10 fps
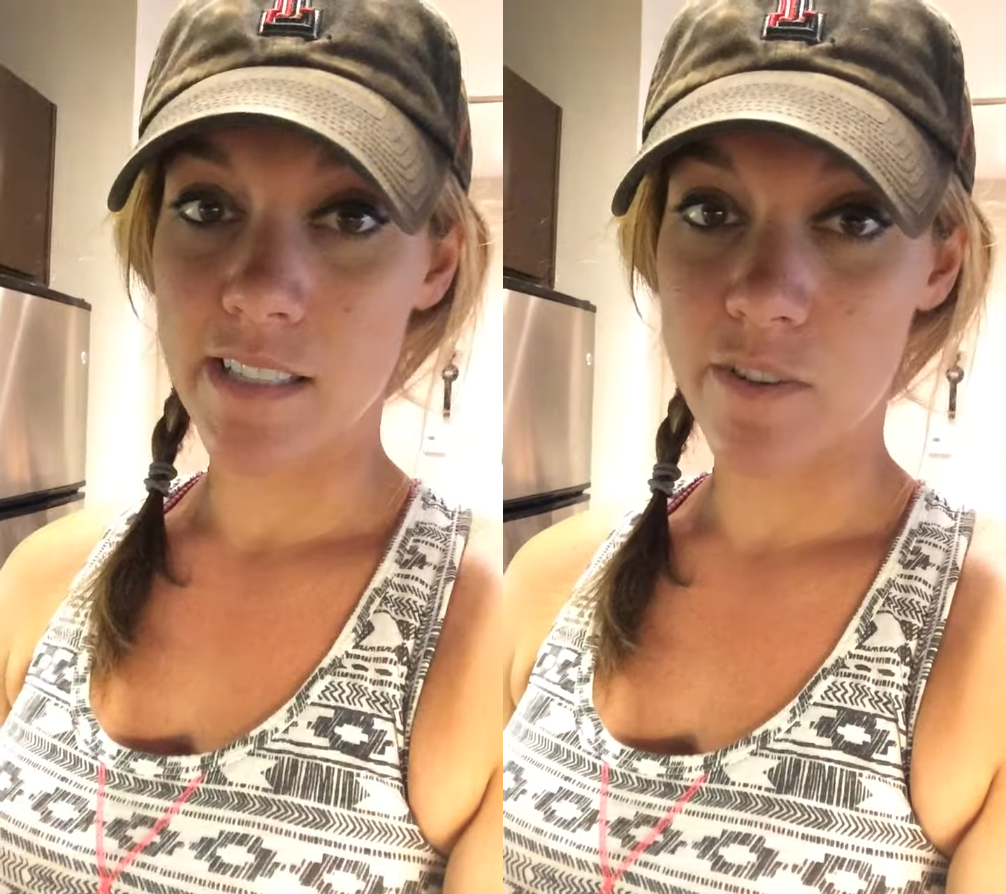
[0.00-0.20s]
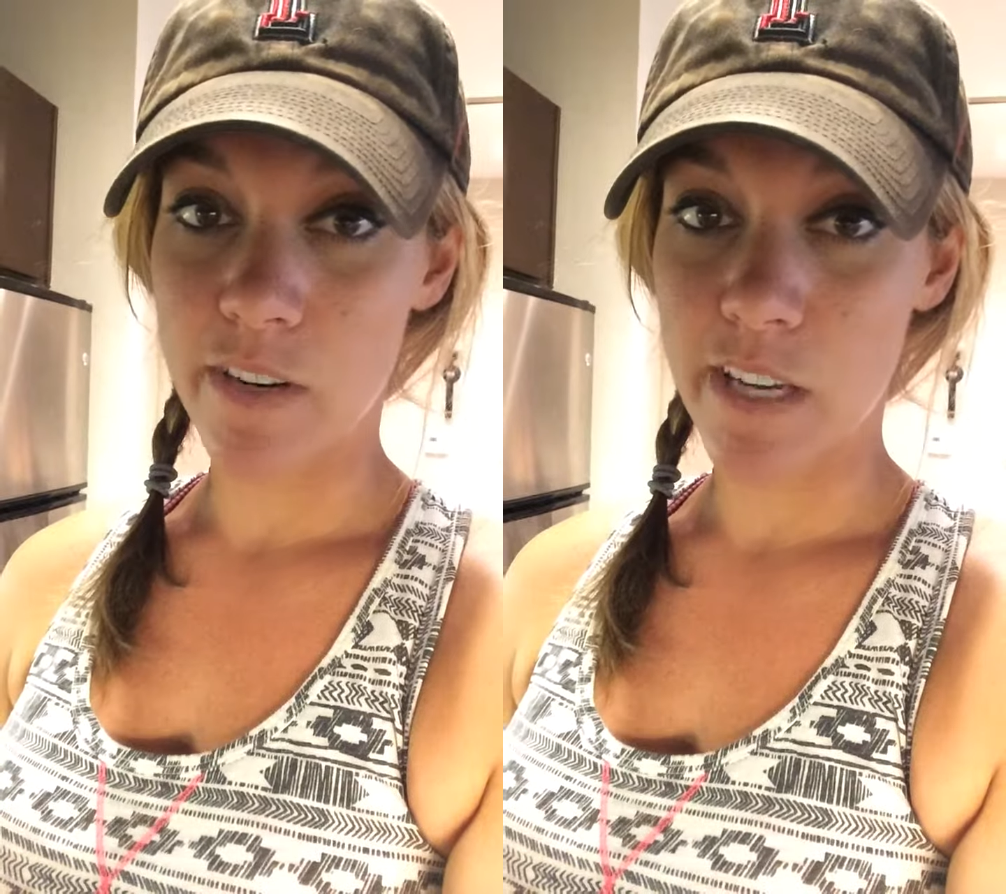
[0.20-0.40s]

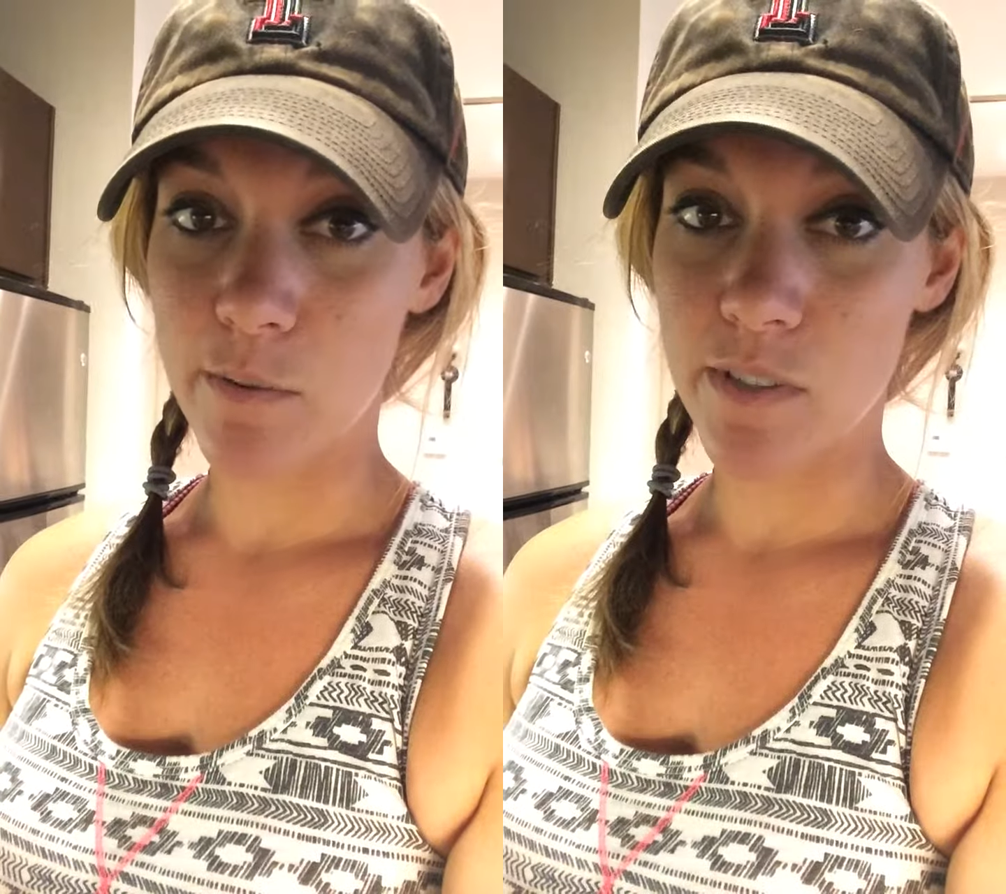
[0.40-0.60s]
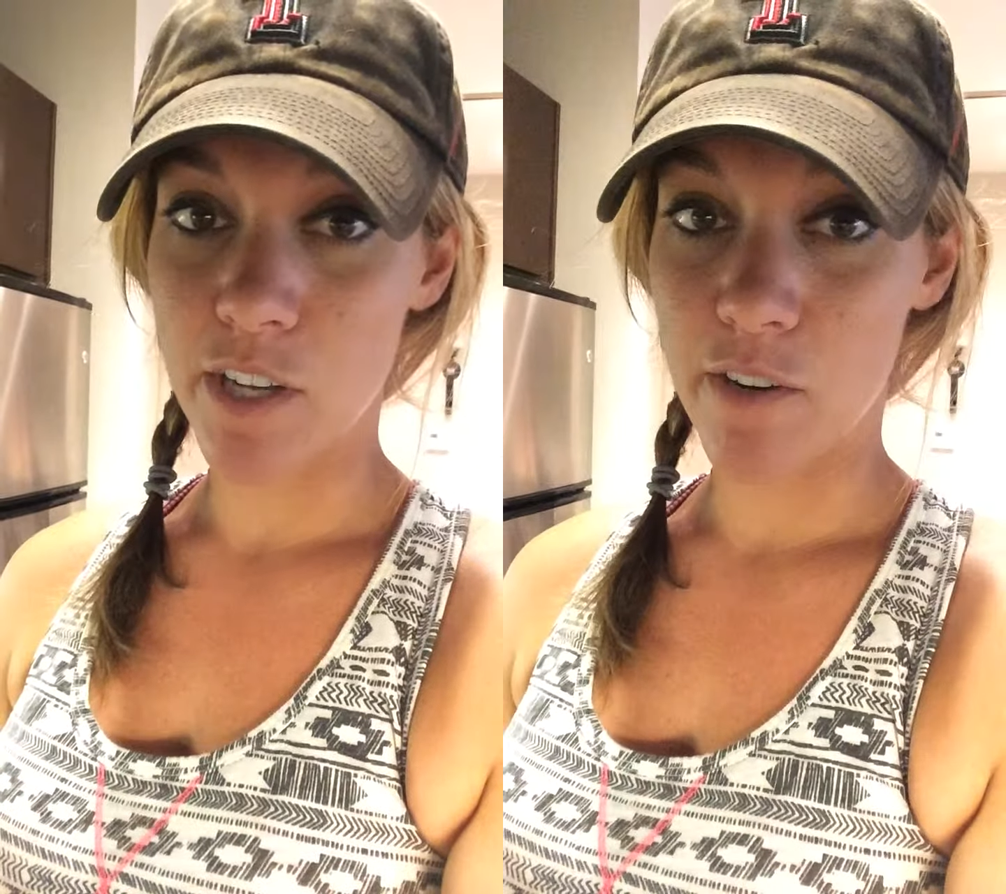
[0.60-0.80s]
3
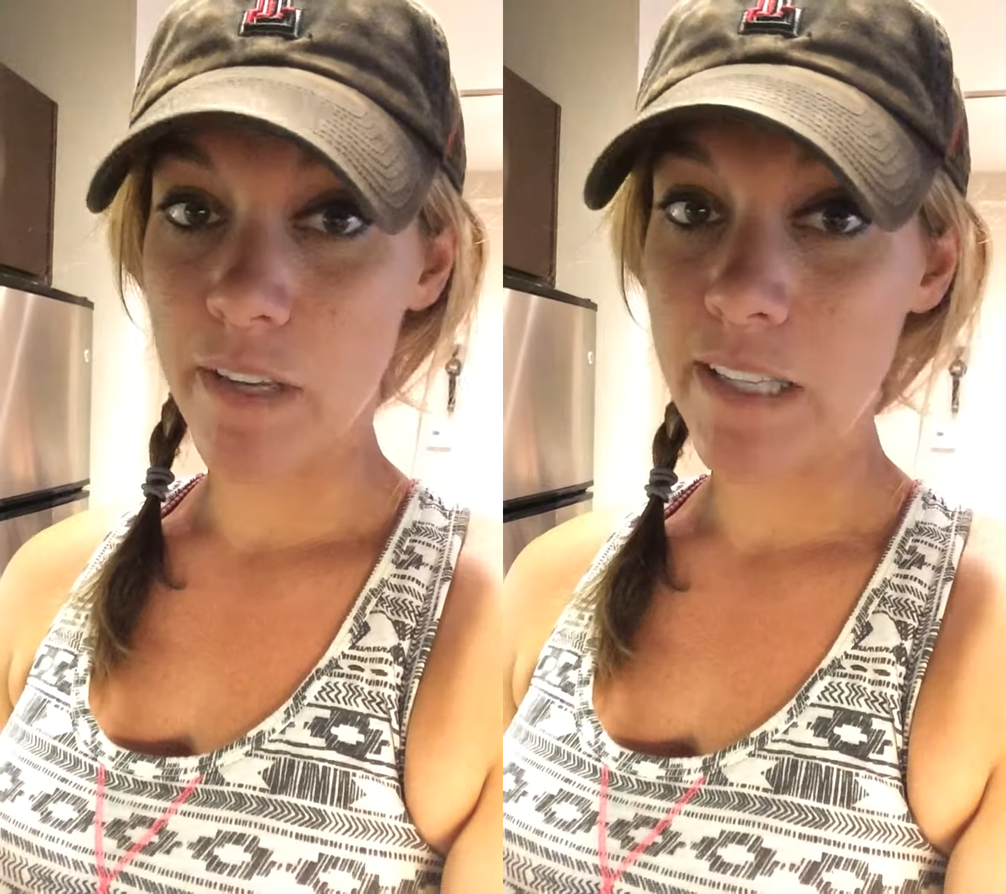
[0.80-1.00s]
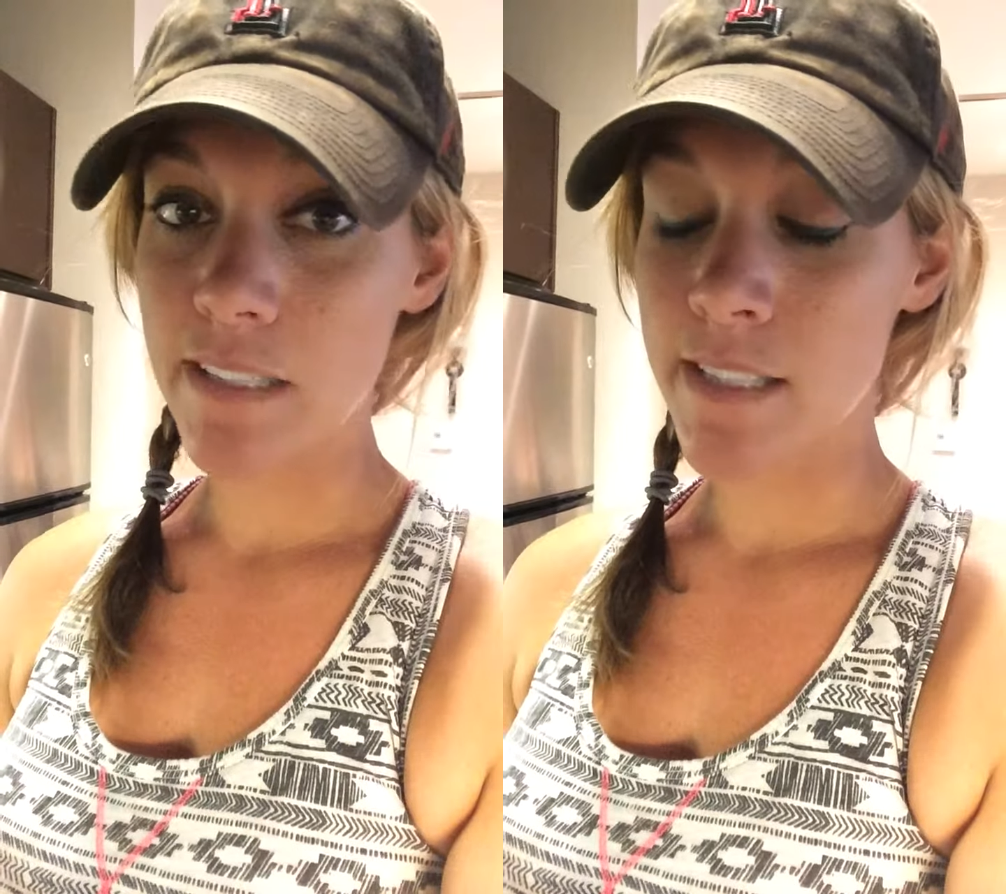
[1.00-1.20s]
equal
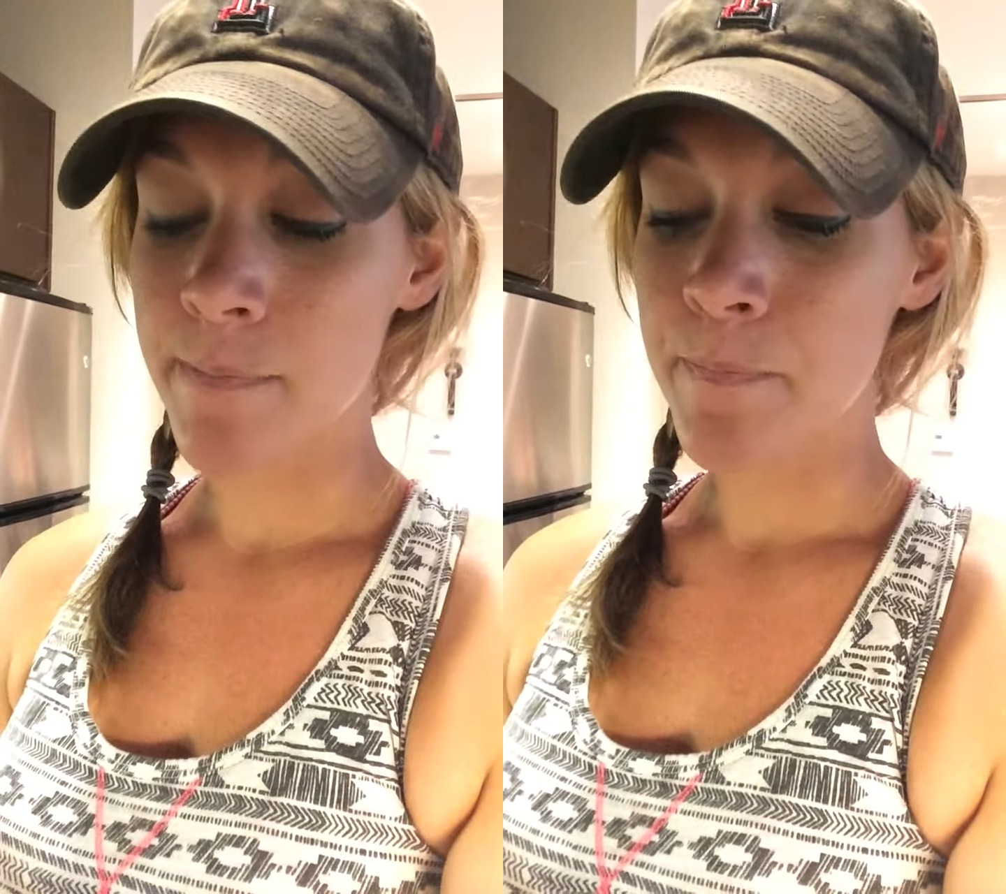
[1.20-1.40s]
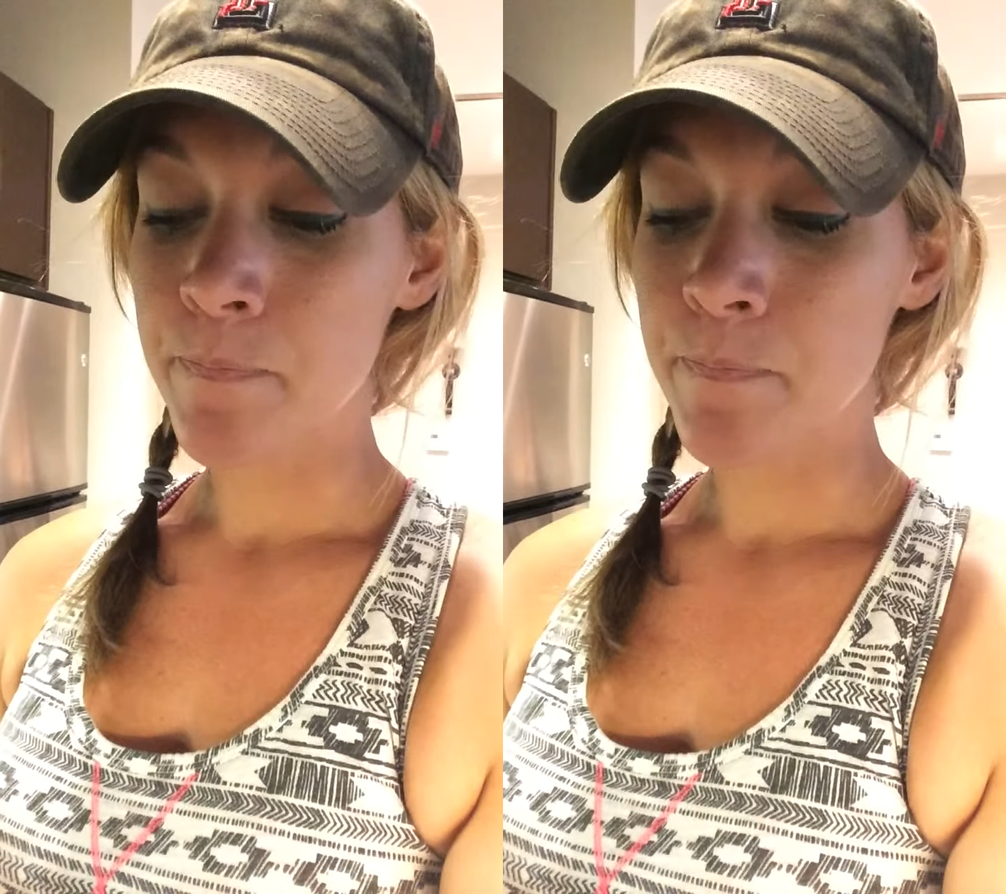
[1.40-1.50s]
servings.